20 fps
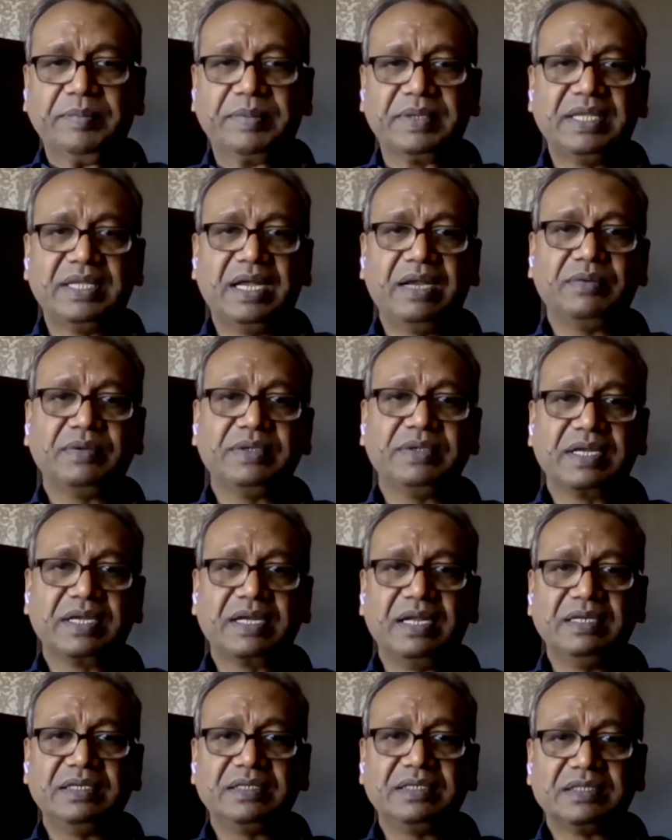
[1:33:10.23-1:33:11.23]
but that was a
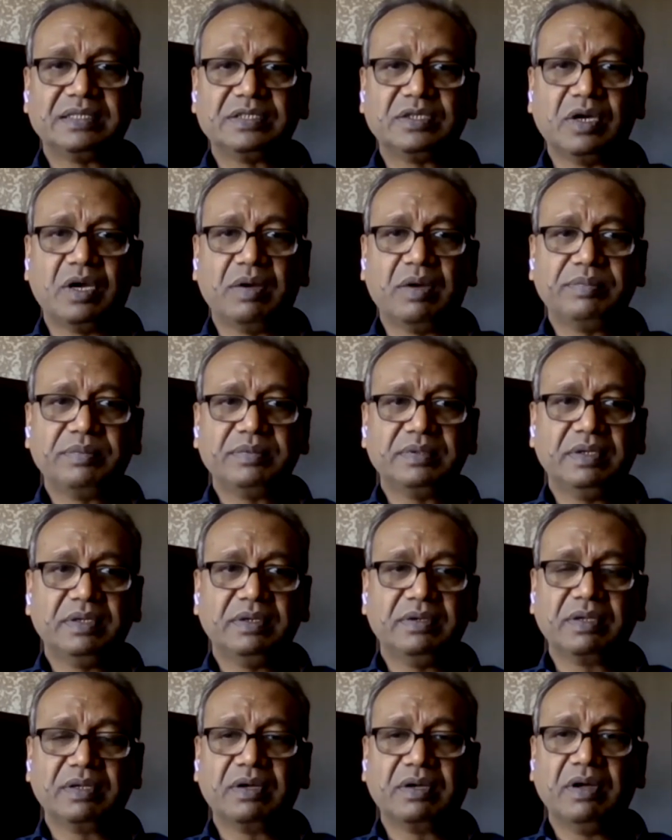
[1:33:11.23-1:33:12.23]
culture shock.
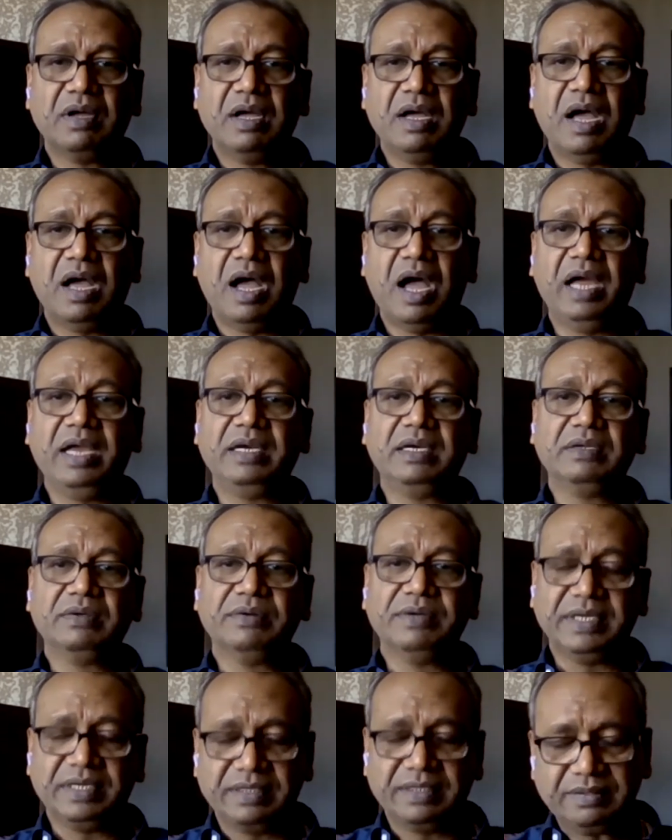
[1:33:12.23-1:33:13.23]
You know, go, how you
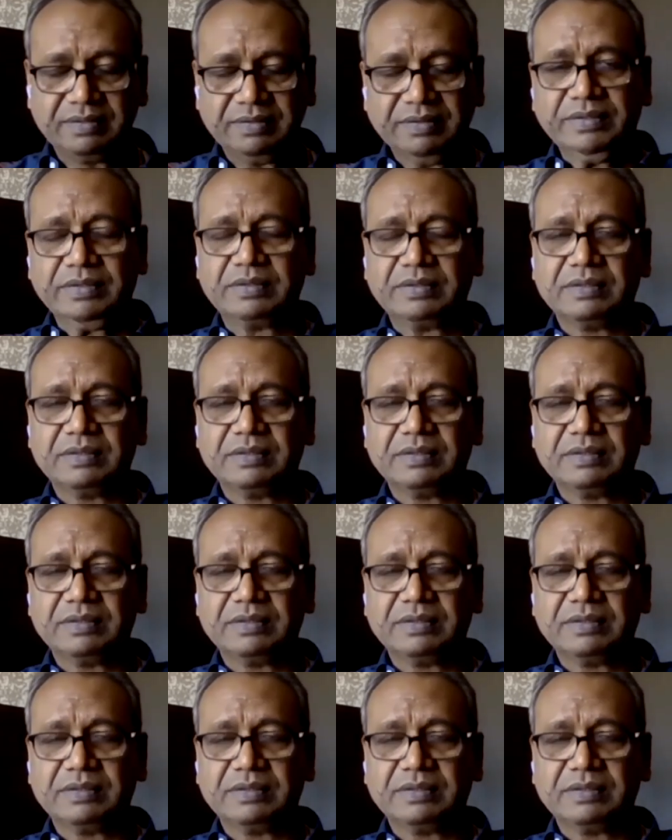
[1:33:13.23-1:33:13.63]
doing?